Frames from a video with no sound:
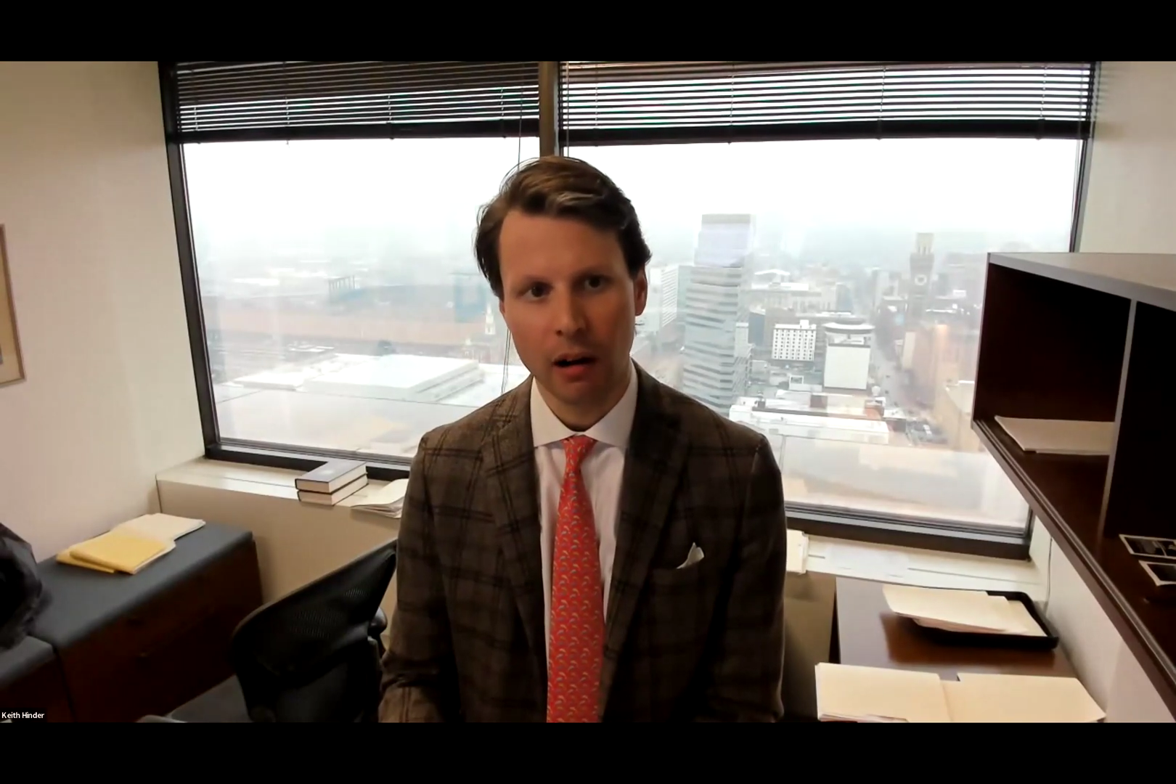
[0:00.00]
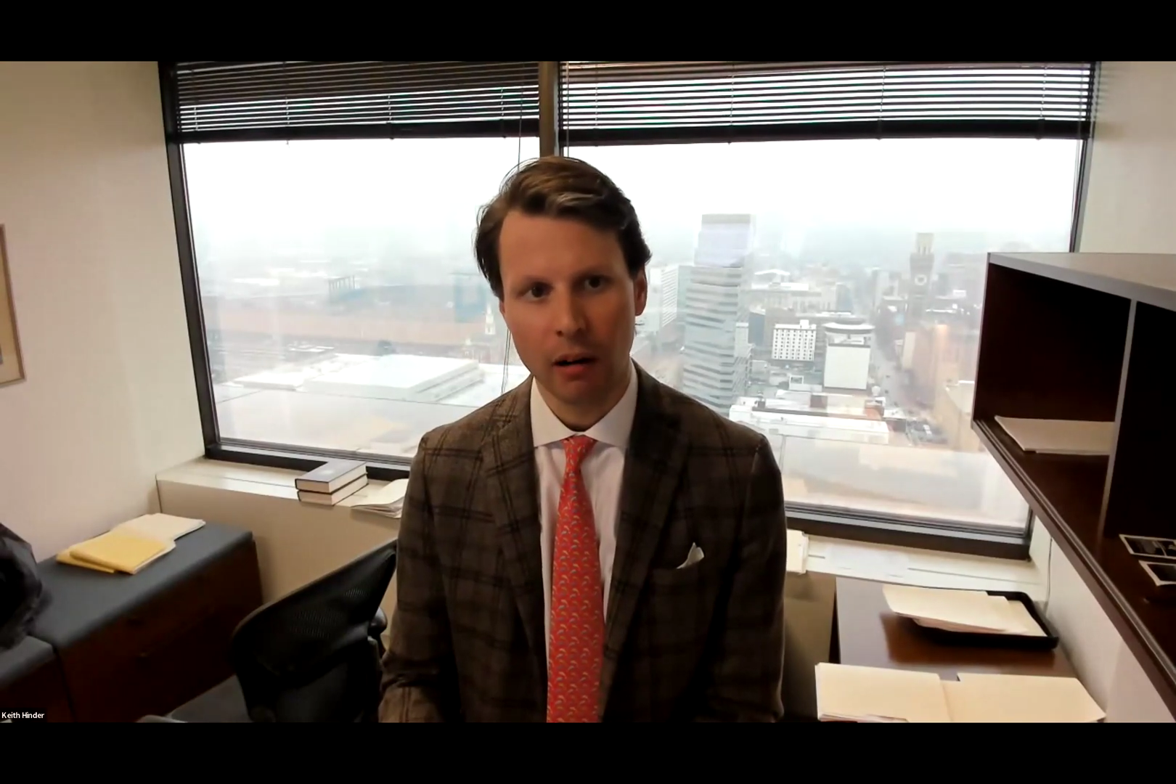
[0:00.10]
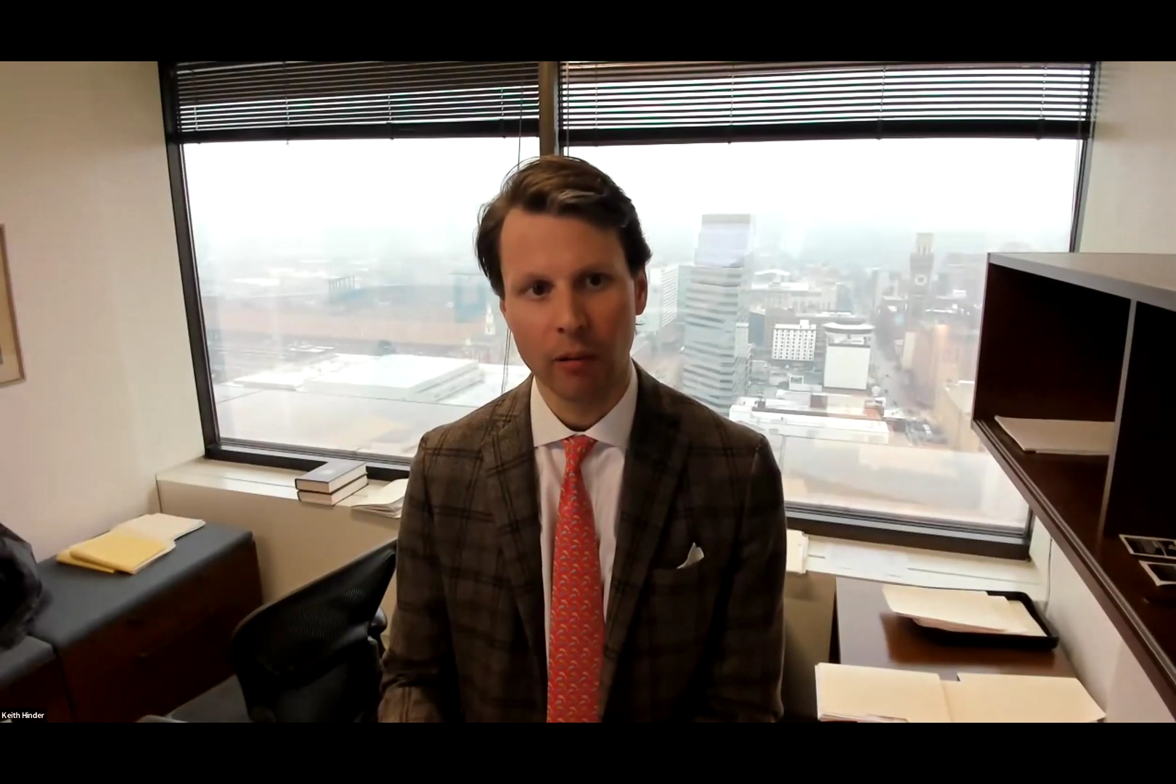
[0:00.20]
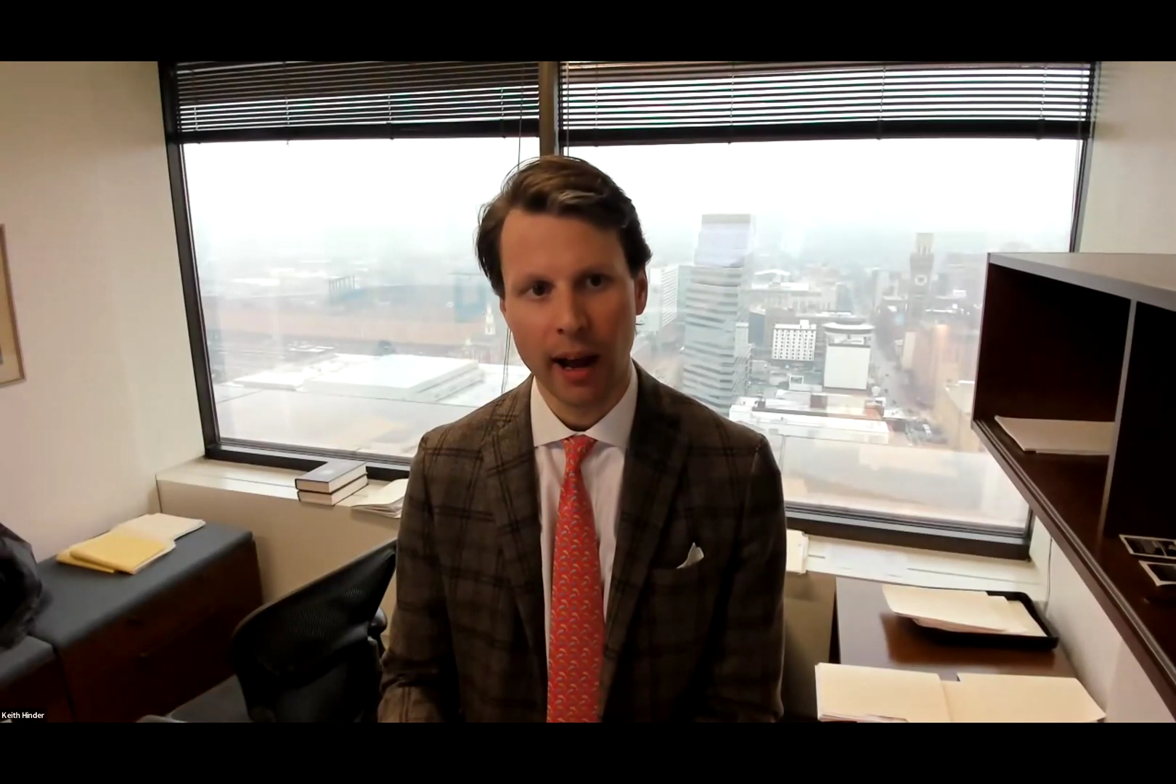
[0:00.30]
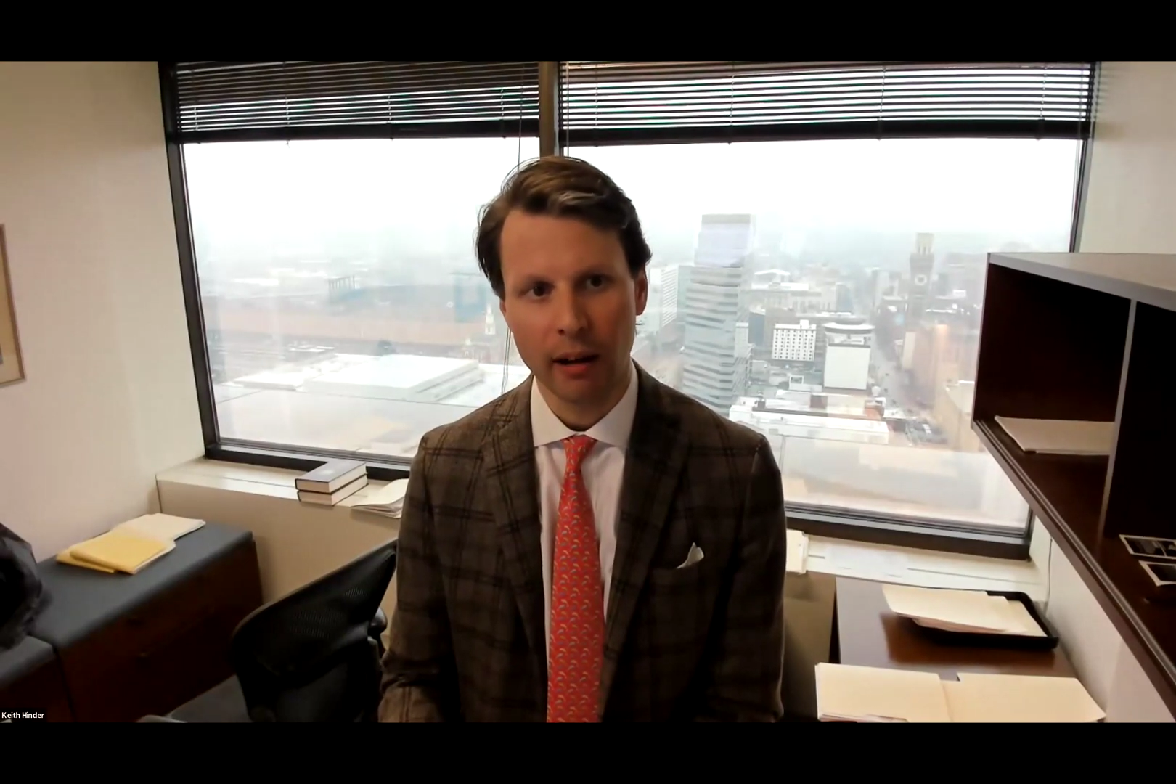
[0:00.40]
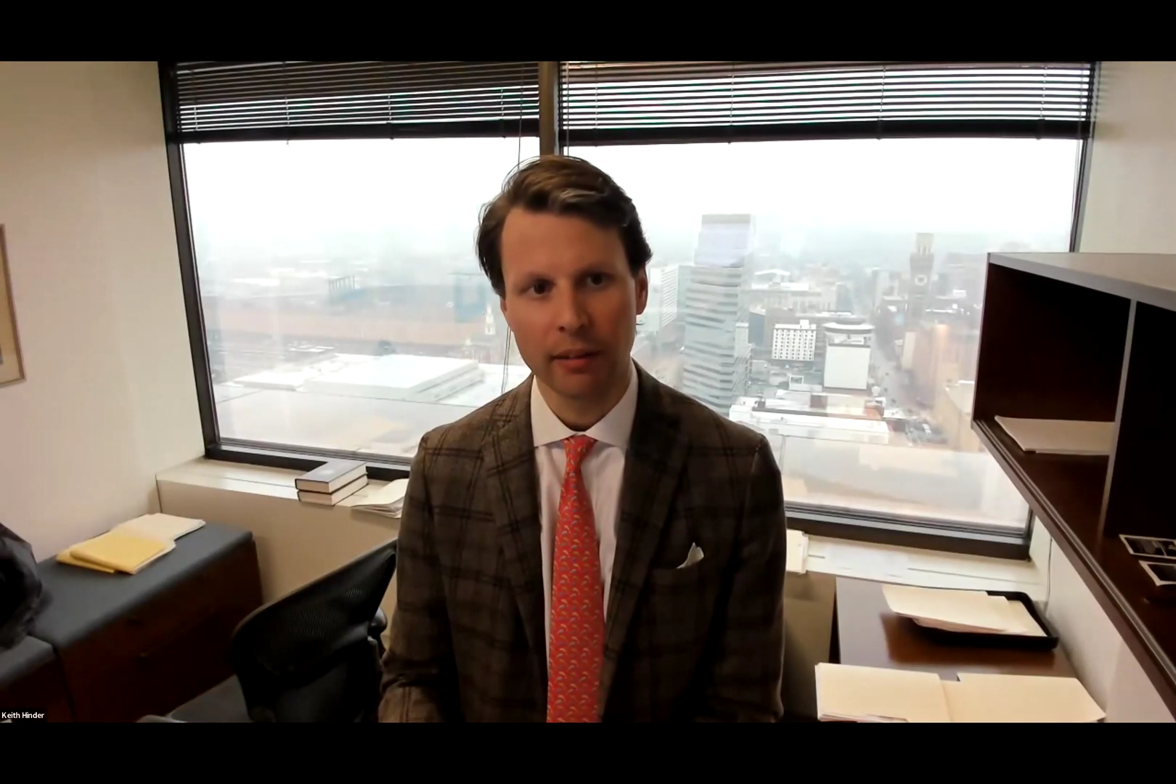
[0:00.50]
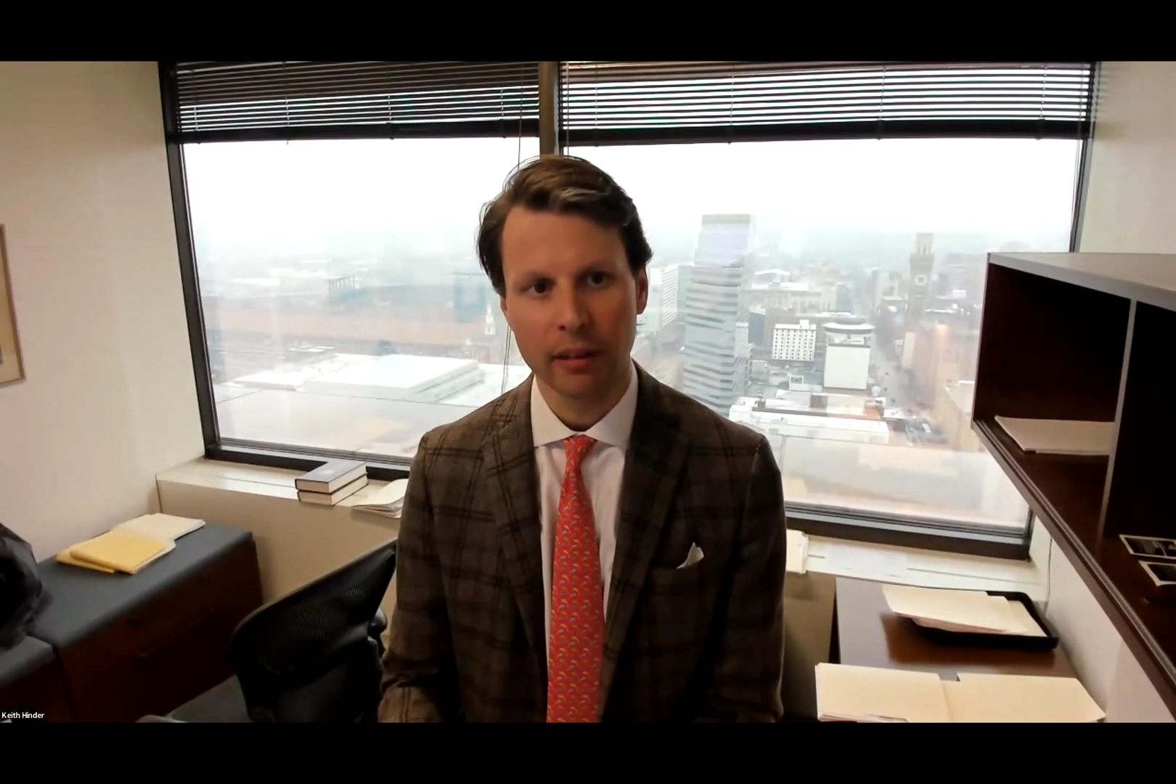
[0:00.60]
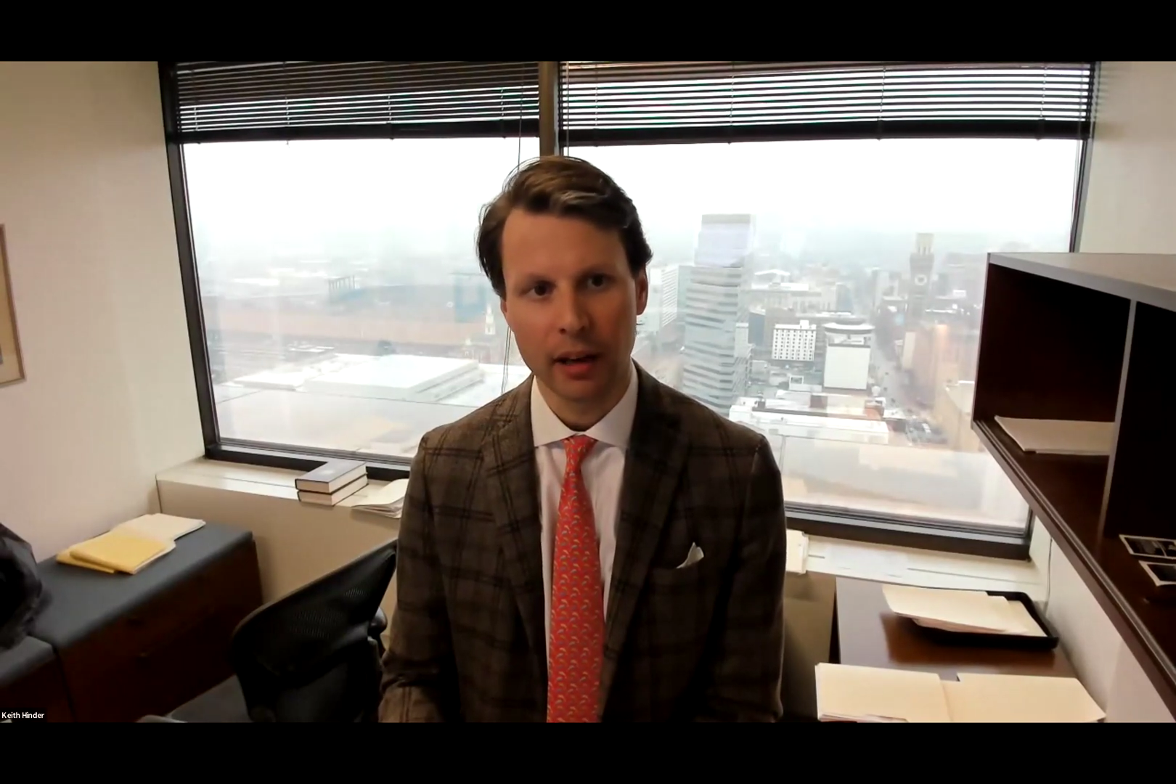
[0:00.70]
around